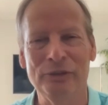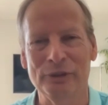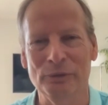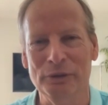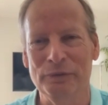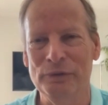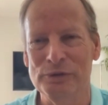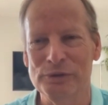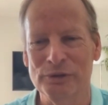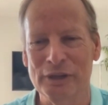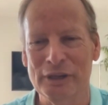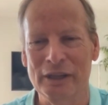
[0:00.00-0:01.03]
so in the
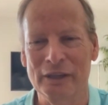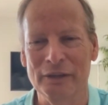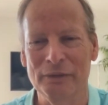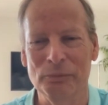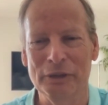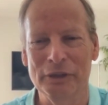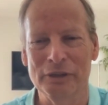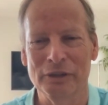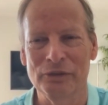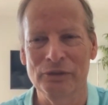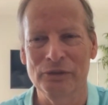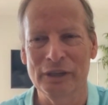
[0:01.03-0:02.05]
future again, that we can
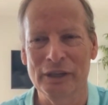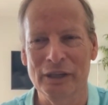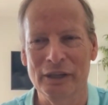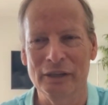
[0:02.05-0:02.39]
talk to you again.